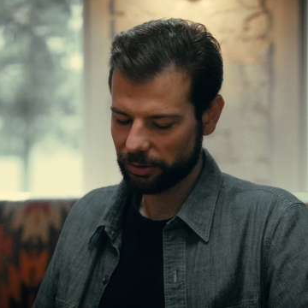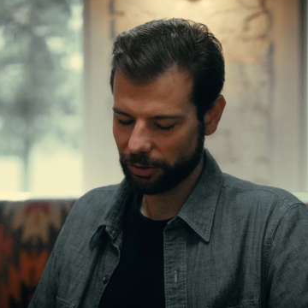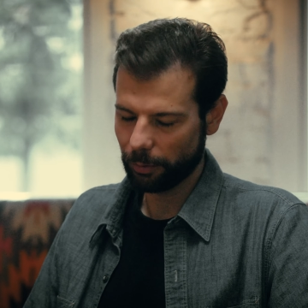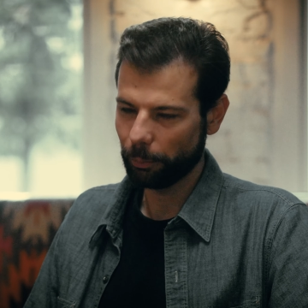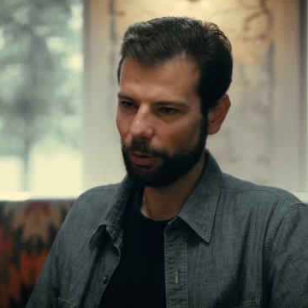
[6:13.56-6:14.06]
it's the
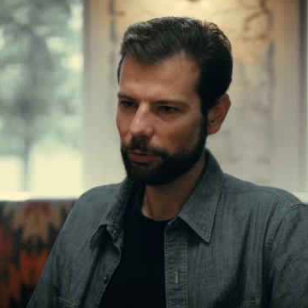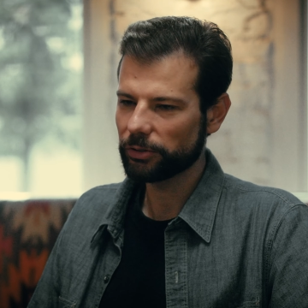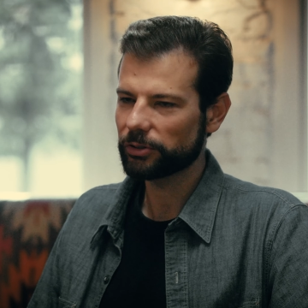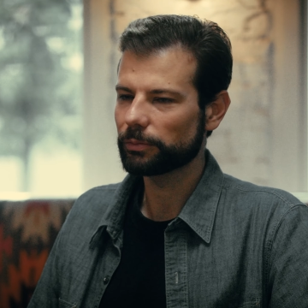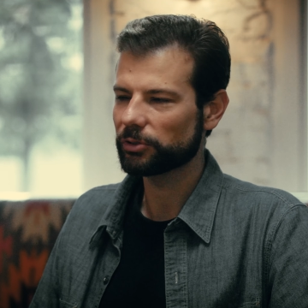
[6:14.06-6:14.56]

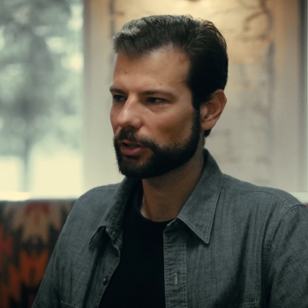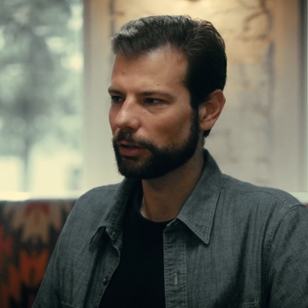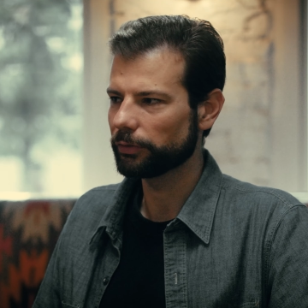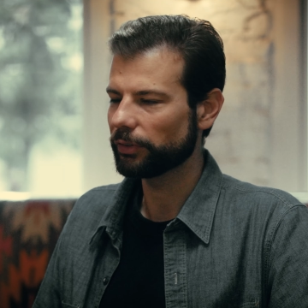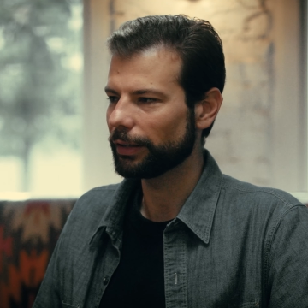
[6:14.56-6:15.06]
components
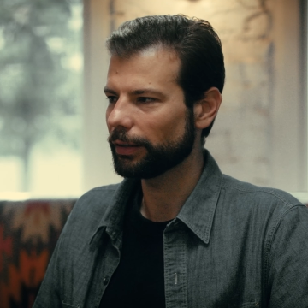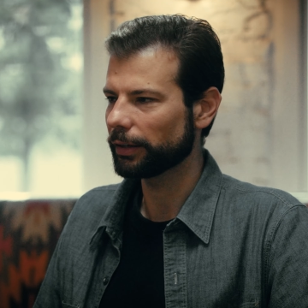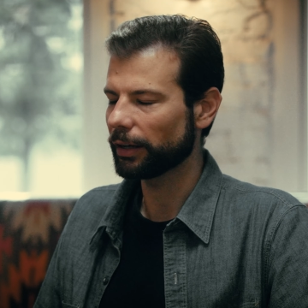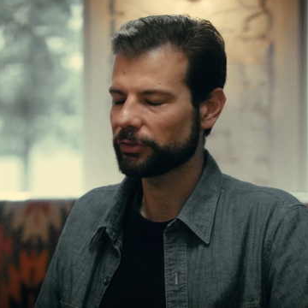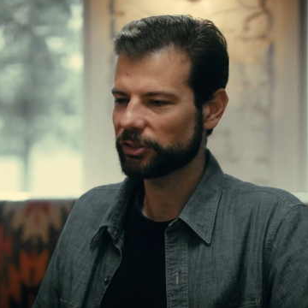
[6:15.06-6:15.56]
themselves that,
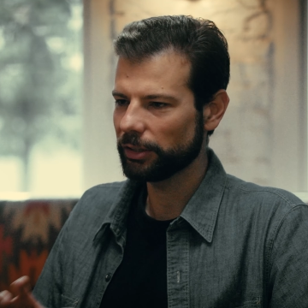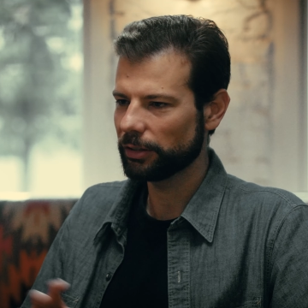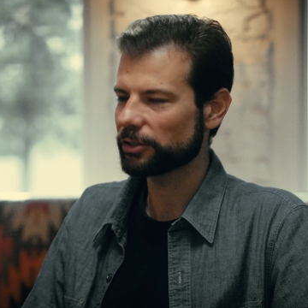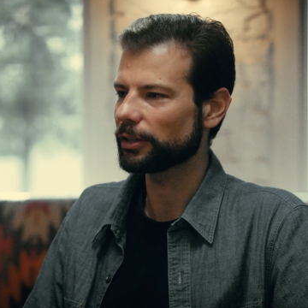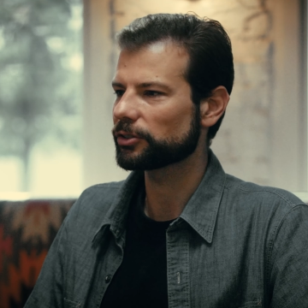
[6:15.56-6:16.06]
I've seen
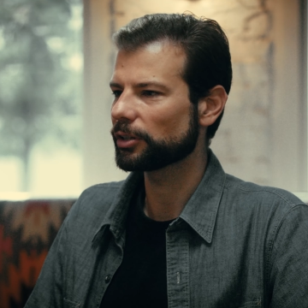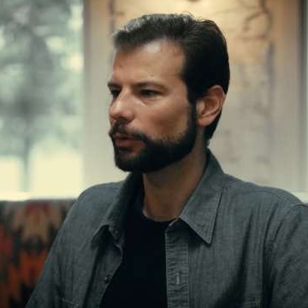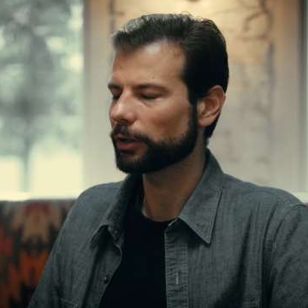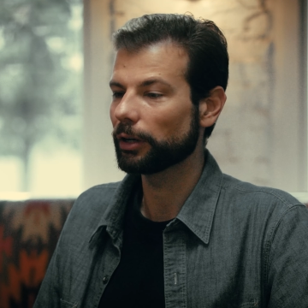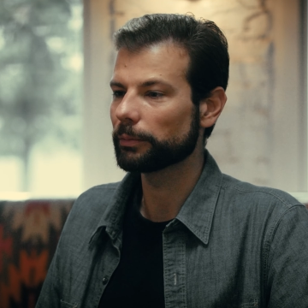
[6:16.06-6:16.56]
this,
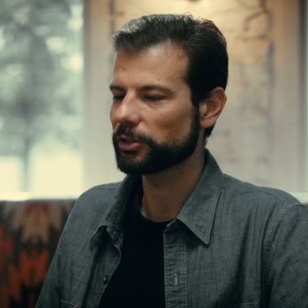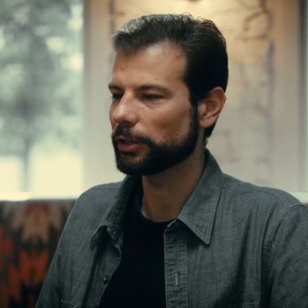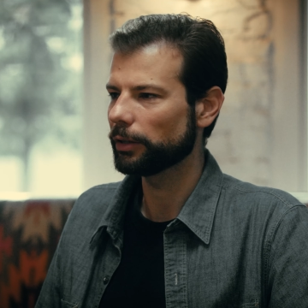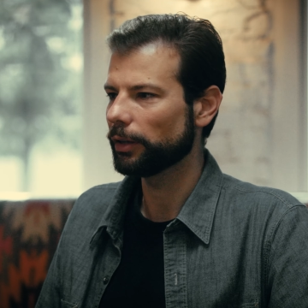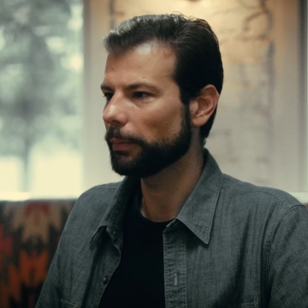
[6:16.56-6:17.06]
someone comes
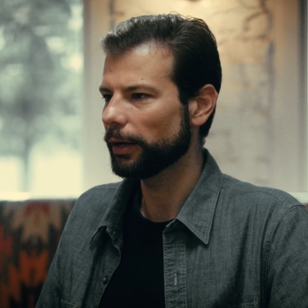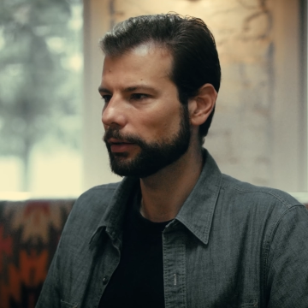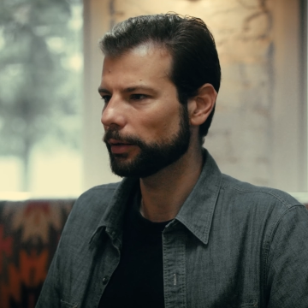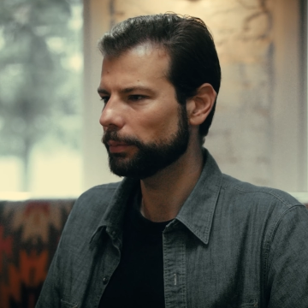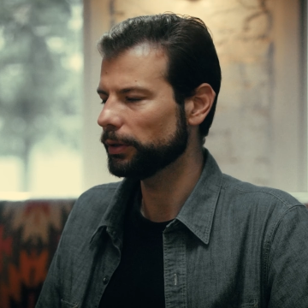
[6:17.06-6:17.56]
in and they might
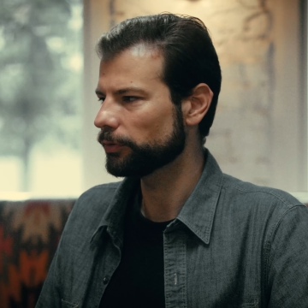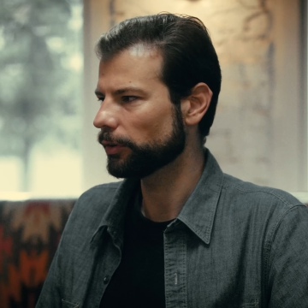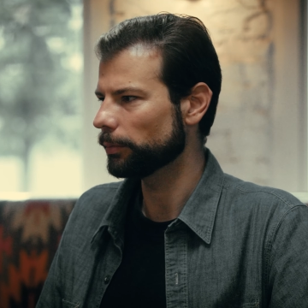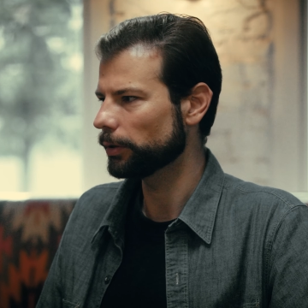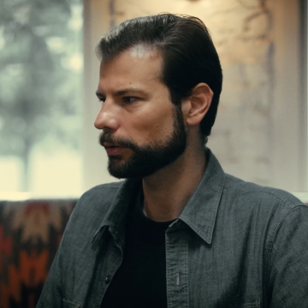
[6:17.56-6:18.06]
not be
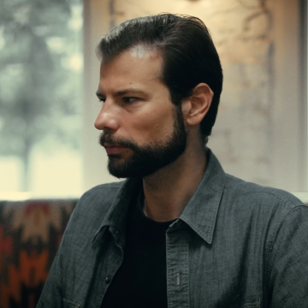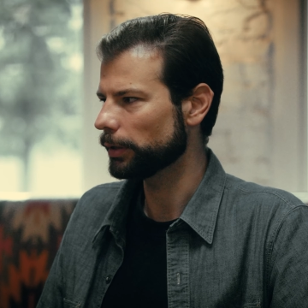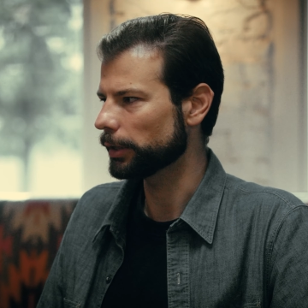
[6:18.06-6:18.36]
from a,